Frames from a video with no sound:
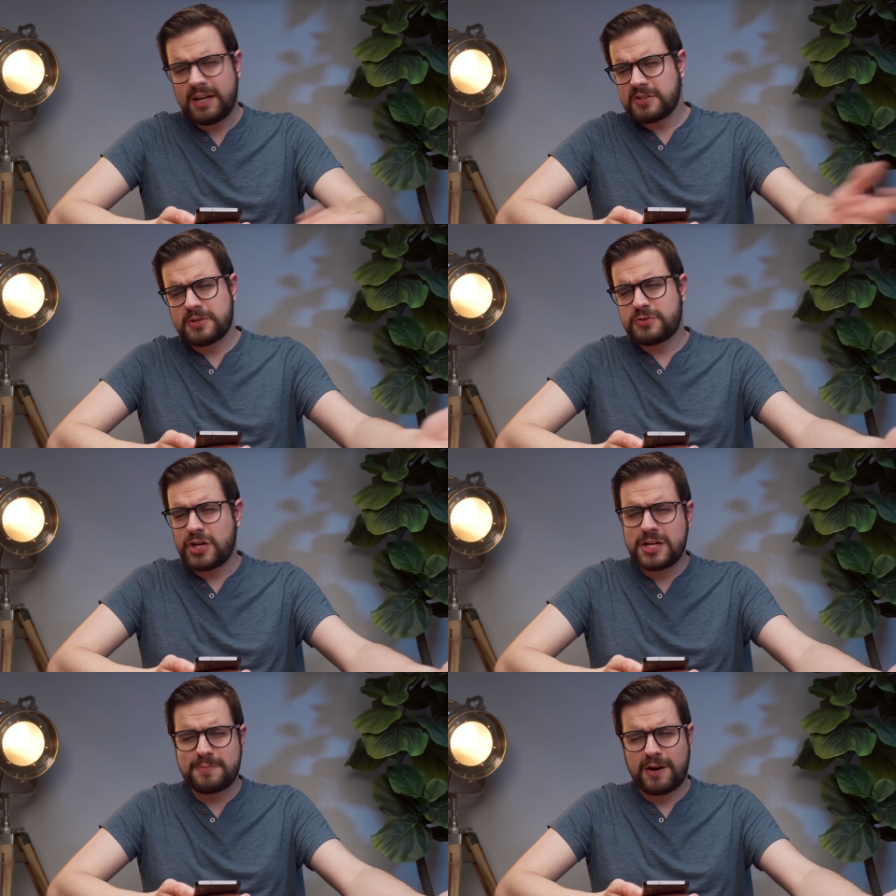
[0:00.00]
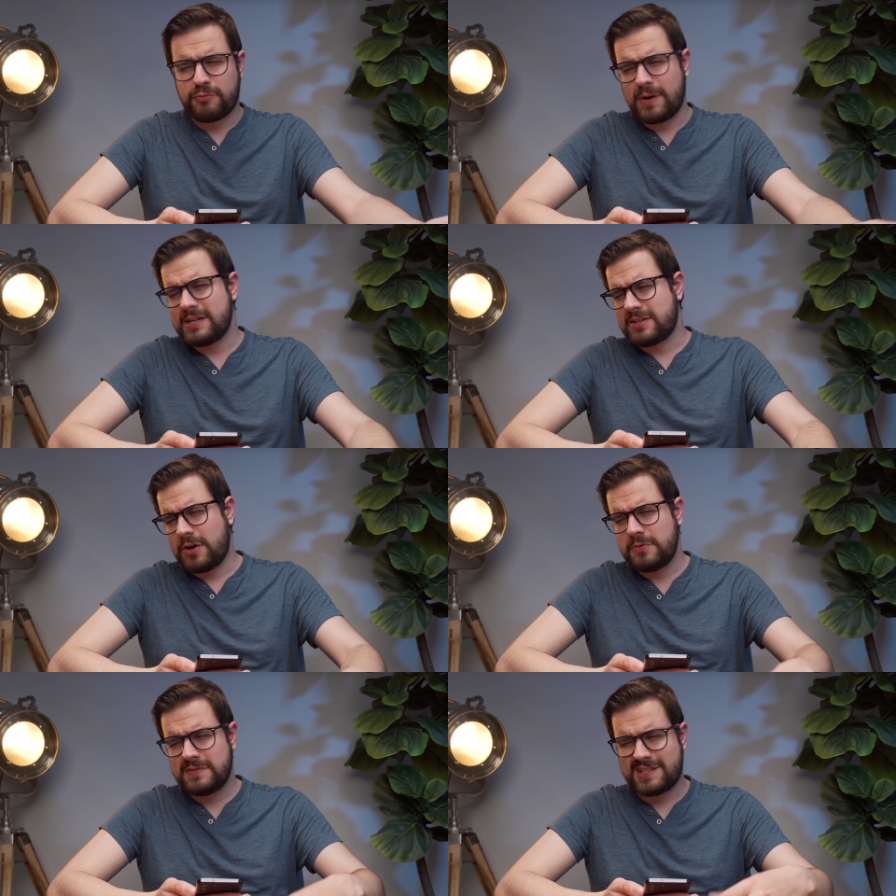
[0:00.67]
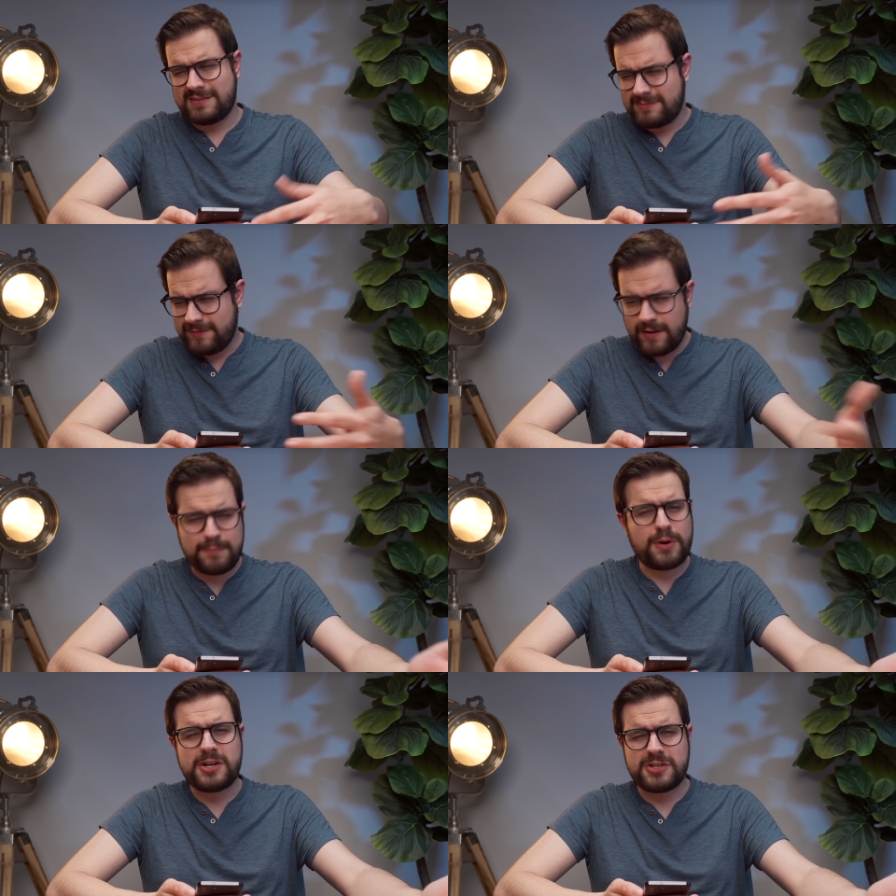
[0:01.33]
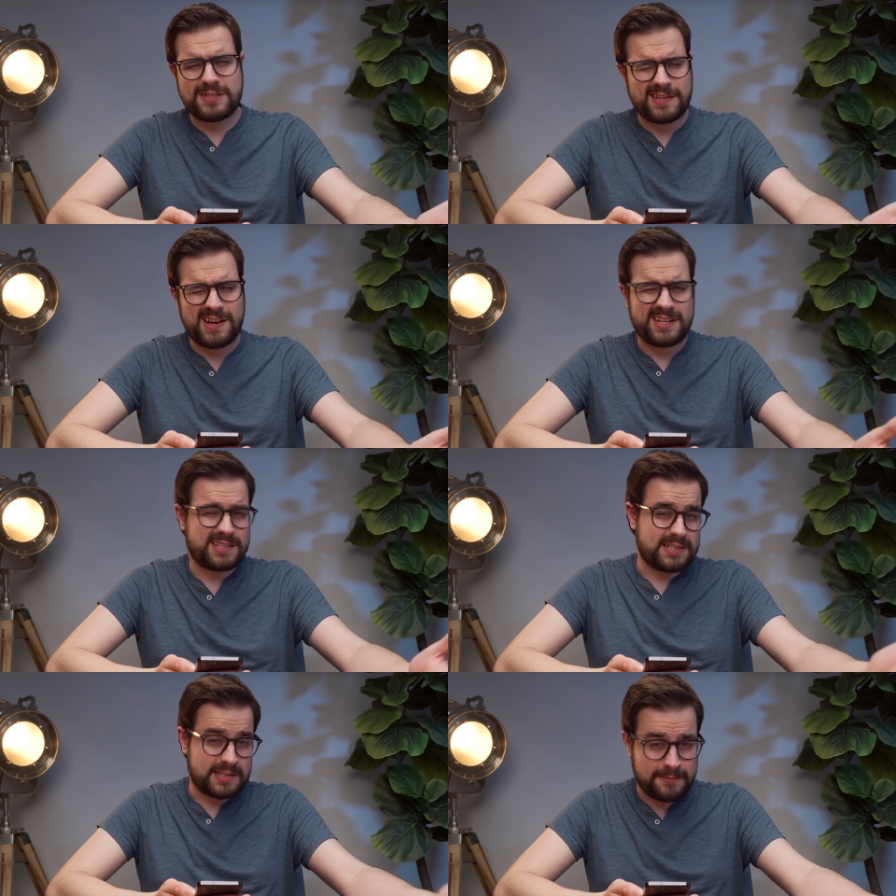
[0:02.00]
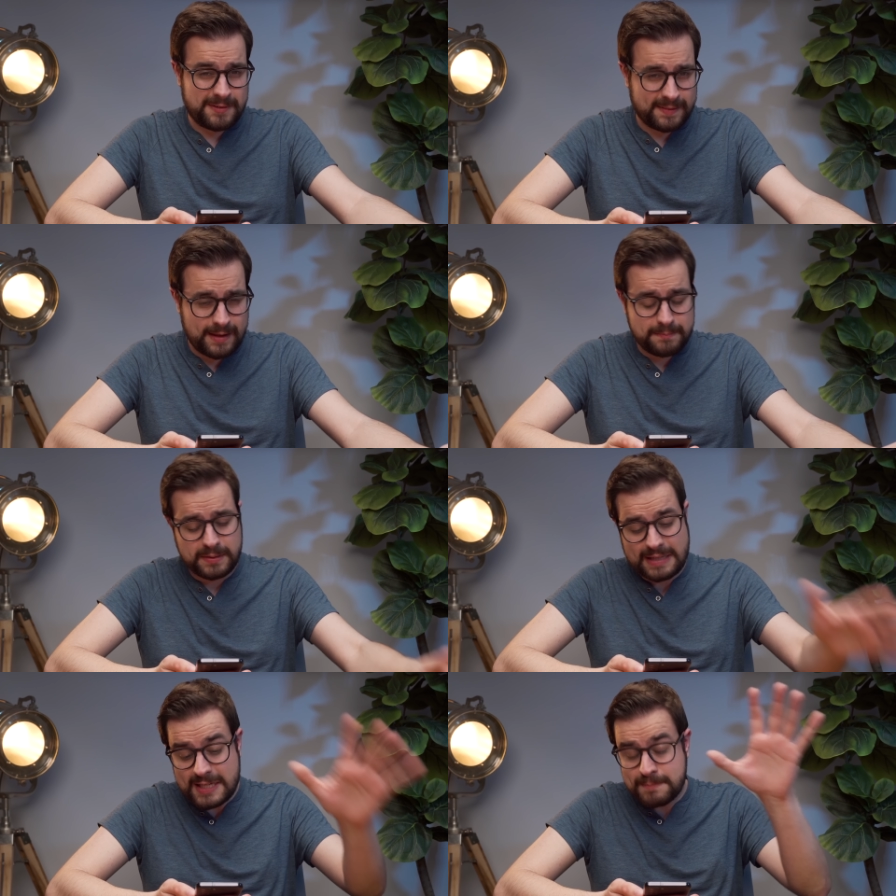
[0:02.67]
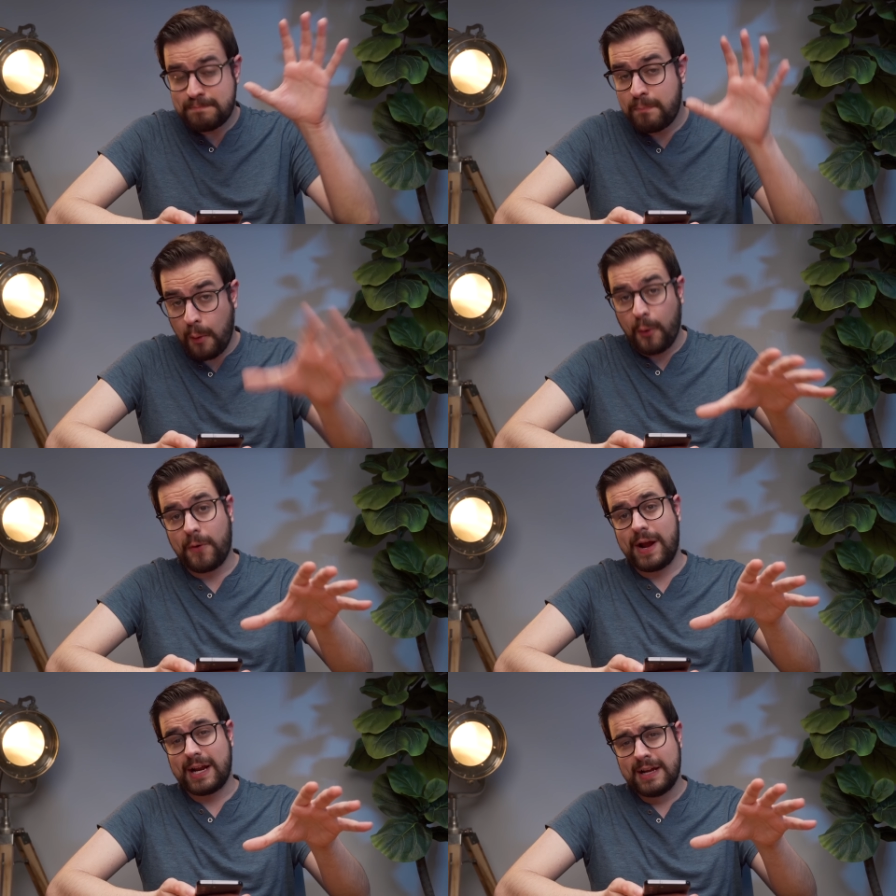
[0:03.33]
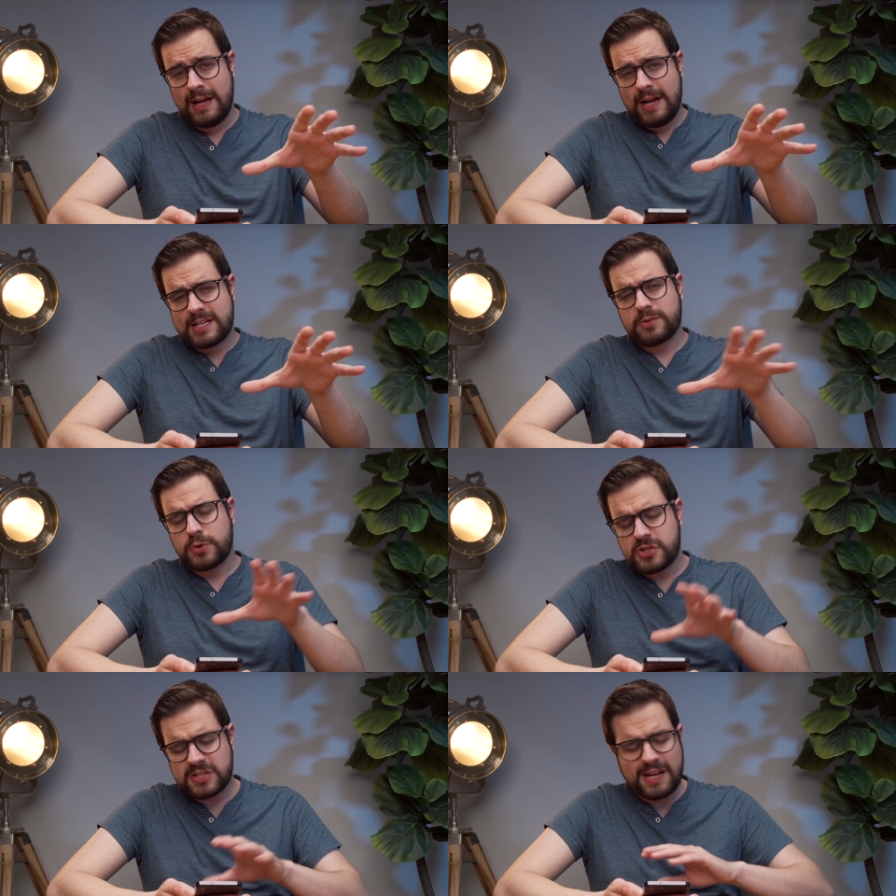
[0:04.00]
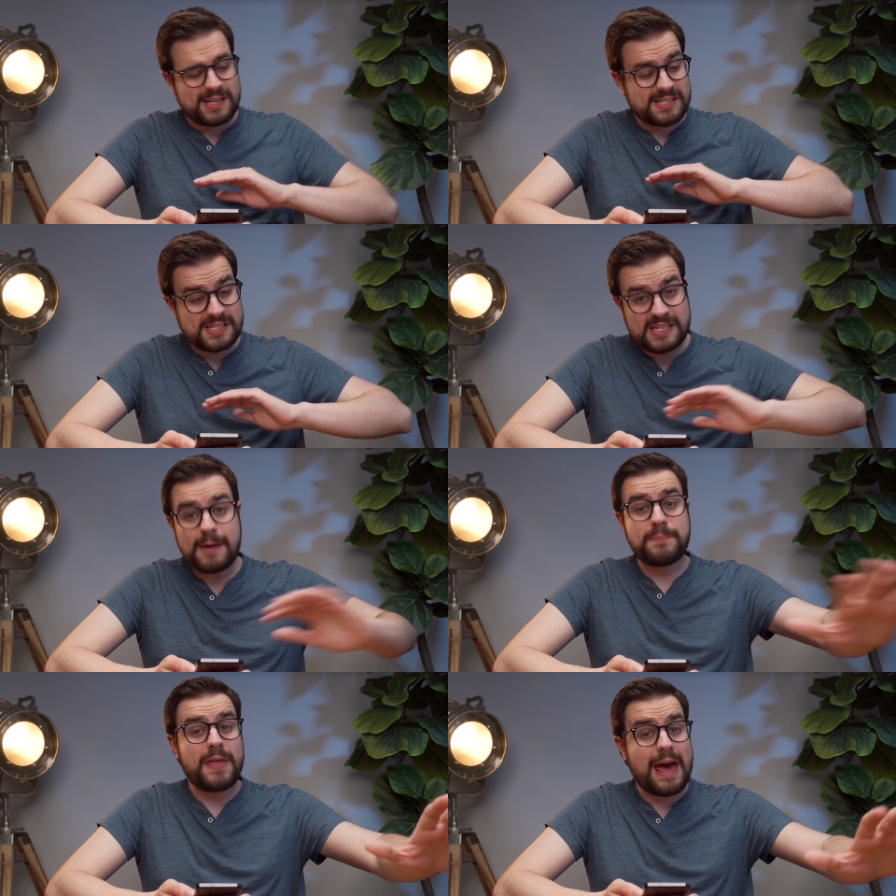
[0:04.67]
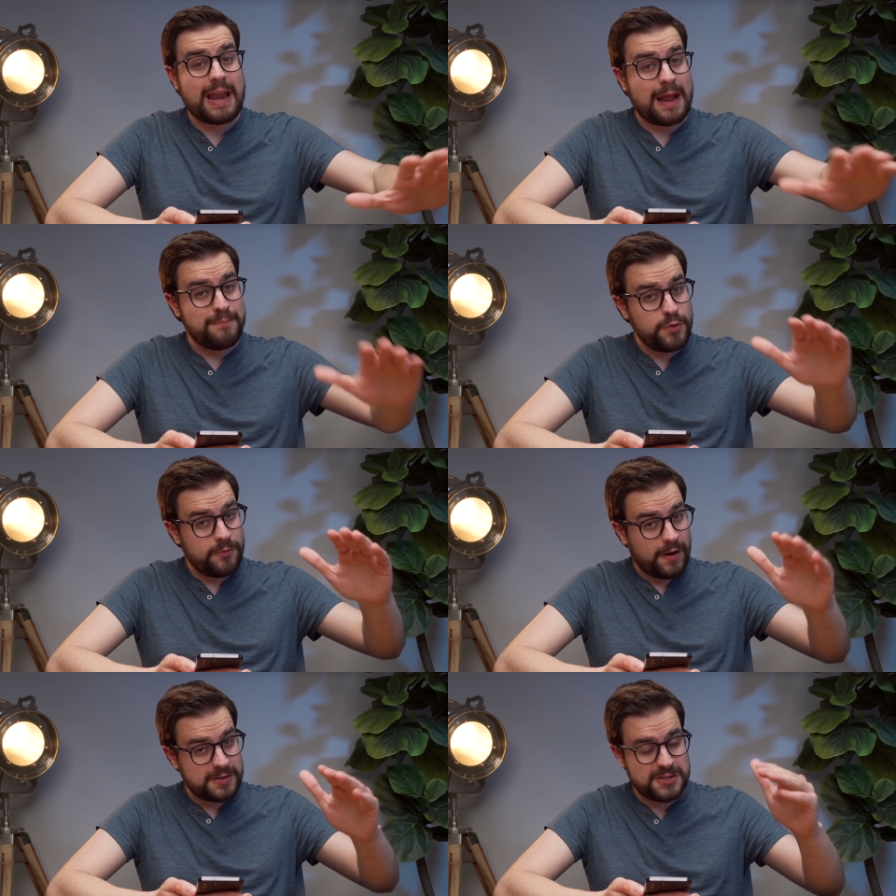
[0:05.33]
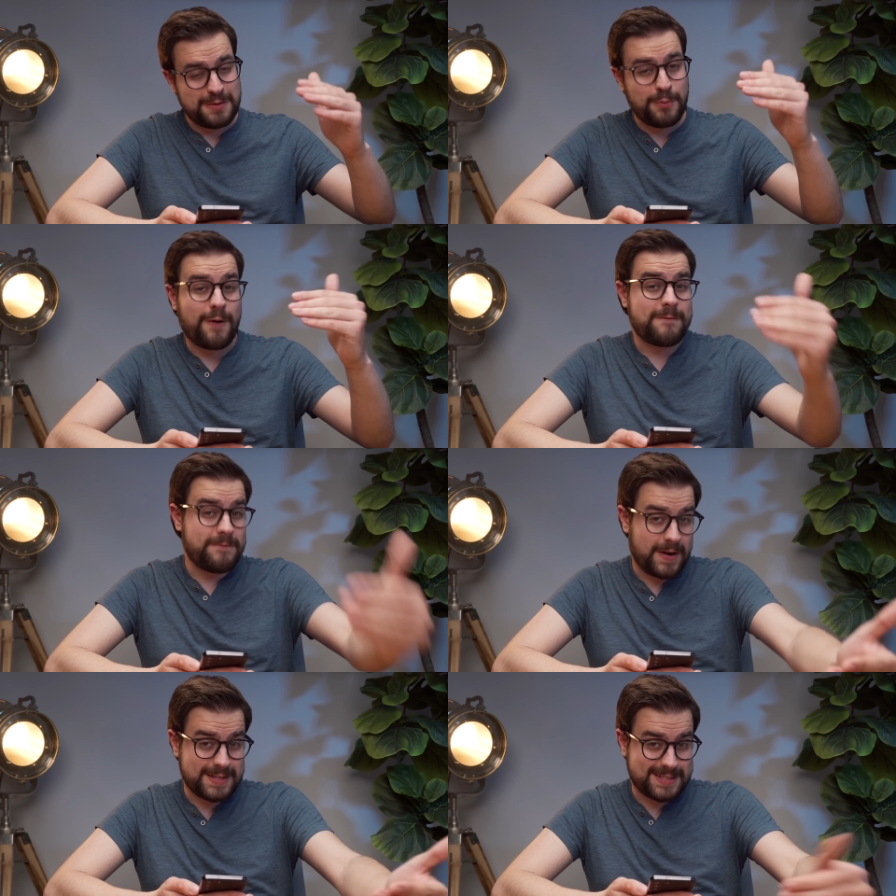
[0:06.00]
also change my ringtones and vibration settings and stuff like that, but that's boring, so we're just gonna skip that and move on to the more fun